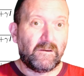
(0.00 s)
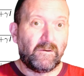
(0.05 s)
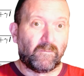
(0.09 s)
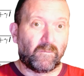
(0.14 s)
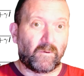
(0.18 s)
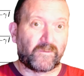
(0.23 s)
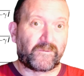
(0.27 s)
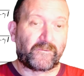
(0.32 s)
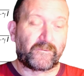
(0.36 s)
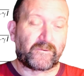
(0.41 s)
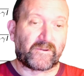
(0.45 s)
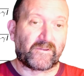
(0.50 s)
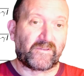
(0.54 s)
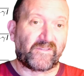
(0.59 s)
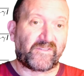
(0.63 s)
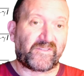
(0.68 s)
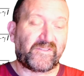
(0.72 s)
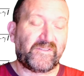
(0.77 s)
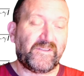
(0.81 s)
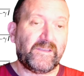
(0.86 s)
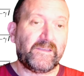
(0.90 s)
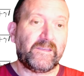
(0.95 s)
what you can
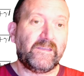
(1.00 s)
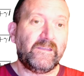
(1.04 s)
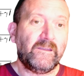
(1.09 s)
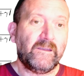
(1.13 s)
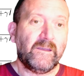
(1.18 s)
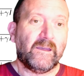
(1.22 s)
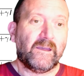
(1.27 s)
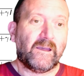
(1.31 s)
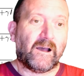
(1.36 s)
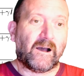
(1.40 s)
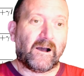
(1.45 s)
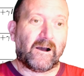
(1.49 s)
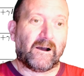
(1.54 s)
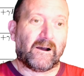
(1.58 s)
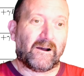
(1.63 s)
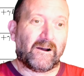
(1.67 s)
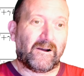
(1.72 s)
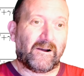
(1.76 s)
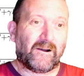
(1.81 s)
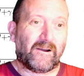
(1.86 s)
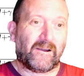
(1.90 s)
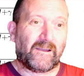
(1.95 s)
see
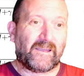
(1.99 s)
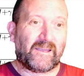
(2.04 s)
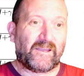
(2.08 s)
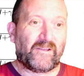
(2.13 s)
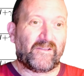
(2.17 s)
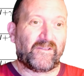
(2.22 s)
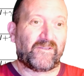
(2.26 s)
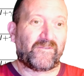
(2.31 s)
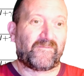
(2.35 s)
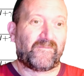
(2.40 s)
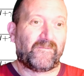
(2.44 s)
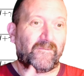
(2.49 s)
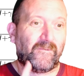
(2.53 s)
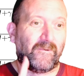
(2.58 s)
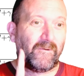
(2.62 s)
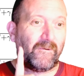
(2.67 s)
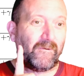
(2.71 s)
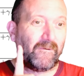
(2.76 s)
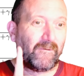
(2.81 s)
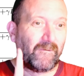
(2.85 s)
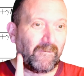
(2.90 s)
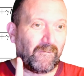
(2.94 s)
is
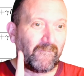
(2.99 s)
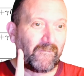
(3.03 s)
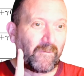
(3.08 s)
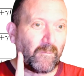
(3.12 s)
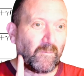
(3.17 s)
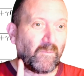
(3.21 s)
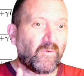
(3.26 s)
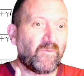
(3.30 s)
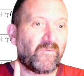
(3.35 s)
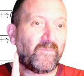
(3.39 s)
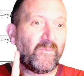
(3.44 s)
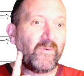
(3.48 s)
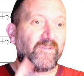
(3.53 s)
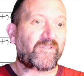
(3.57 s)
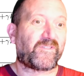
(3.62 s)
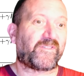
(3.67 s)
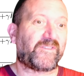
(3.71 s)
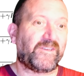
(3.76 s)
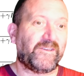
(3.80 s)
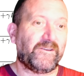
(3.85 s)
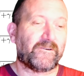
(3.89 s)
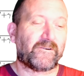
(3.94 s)
the movements
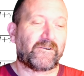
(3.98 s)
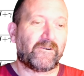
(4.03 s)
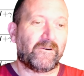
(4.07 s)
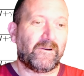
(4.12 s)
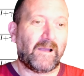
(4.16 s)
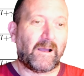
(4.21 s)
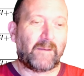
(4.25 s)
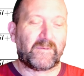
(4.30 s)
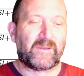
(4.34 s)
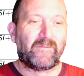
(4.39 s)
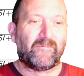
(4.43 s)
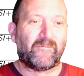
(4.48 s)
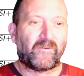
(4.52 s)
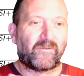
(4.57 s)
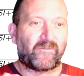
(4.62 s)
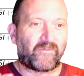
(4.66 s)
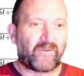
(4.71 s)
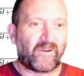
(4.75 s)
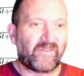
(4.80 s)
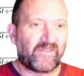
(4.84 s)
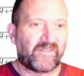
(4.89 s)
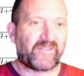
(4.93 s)
here, I mean the
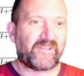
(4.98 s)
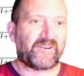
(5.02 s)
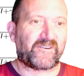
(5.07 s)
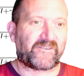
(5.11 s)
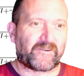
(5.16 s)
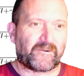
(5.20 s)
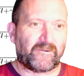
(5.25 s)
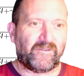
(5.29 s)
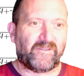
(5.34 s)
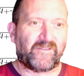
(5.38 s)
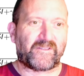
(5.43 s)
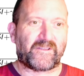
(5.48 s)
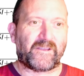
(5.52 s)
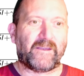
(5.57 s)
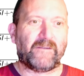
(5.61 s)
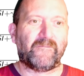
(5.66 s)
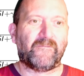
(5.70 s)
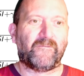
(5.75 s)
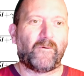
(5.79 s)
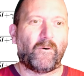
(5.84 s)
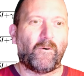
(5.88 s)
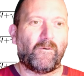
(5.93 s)
transitions
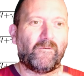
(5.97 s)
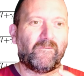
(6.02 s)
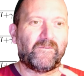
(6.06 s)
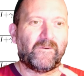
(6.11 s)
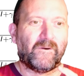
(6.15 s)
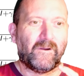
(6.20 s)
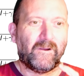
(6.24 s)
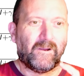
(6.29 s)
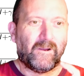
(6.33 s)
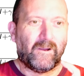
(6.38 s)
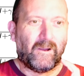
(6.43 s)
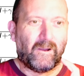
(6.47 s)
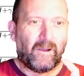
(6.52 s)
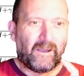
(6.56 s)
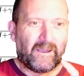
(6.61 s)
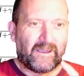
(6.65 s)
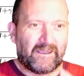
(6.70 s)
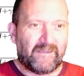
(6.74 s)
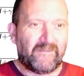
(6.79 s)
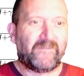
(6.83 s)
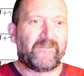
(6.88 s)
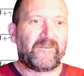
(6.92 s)
involve
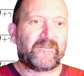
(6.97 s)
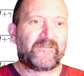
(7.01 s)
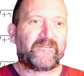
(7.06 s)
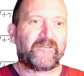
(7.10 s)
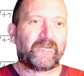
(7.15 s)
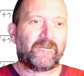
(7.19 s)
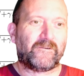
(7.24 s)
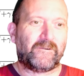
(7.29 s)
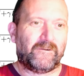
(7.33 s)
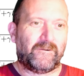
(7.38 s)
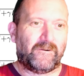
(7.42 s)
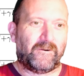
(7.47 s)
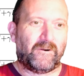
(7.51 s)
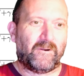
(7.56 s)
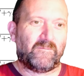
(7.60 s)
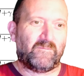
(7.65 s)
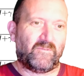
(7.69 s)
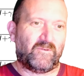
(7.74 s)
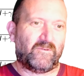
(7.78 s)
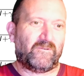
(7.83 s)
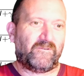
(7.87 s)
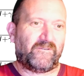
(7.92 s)
integer
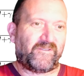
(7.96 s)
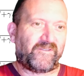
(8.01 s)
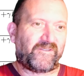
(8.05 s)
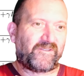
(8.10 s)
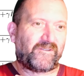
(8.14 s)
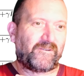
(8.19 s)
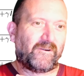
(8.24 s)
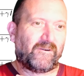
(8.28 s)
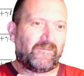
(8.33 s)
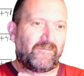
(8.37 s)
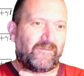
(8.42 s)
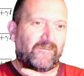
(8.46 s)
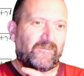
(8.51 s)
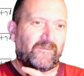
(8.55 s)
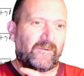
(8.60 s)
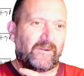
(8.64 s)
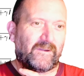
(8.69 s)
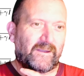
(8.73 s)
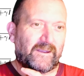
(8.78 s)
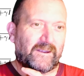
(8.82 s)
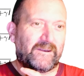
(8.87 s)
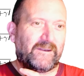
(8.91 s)
numbers of
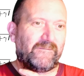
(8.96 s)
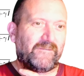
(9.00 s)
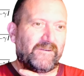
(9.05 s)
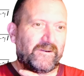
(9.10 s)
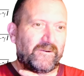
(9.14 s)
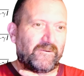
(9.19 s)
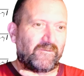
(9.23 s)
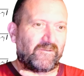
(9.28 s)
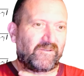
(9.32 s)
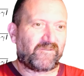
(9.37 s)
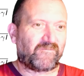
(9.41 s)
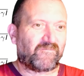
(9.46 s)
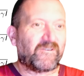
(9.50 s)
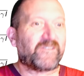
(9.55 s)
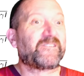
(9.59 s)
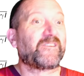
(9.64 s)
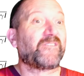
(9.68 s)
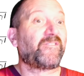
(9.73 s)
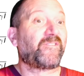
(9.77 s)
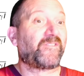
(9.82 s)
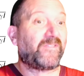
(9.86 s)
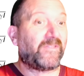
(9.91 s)
individuals,
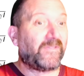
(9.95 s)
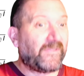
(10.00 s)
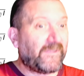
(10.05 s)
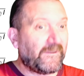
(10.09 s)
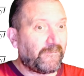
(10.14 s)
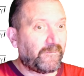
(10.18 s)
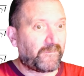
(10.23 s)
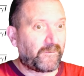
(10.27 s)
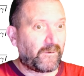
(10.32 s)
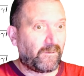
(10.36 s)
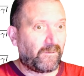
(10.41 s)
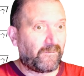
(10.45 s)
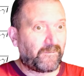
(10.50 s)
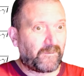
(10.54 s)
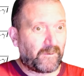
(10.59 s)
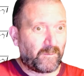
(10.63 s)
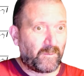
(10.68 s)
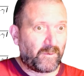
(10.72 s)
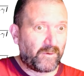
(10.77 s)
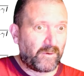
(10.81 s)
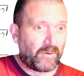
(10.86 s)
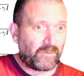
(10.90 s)
which is different
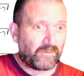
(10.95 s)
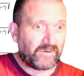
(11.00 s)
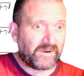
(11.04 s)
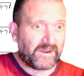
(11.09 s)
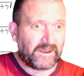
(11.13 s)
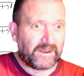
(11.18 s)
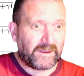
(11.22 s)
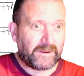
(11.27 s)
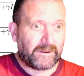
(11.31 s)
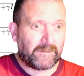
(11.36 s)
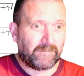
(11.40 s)
from an ODE,